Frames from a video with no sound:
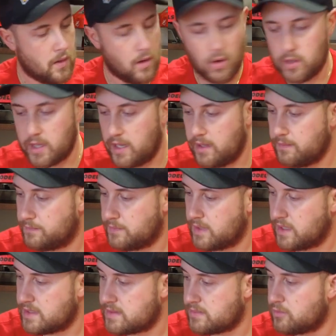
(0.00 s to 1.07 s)
Okay,
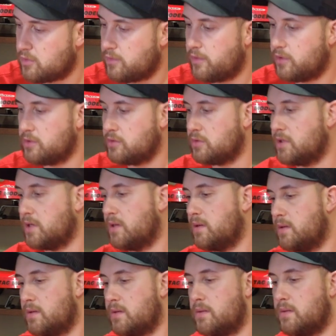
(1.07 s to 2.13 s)
let's move on to the
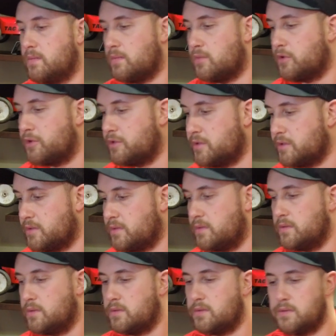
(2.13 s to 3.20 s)
more
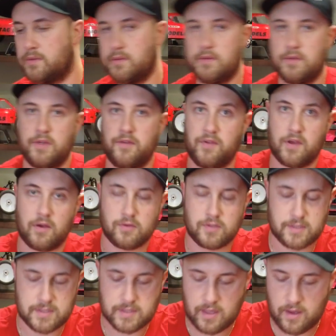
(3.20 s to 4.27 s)

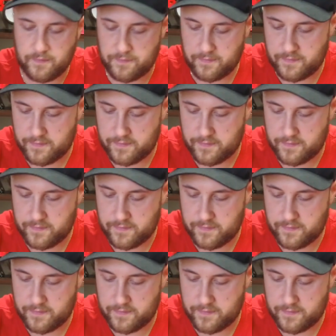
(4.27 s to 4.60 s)
difficult stuff.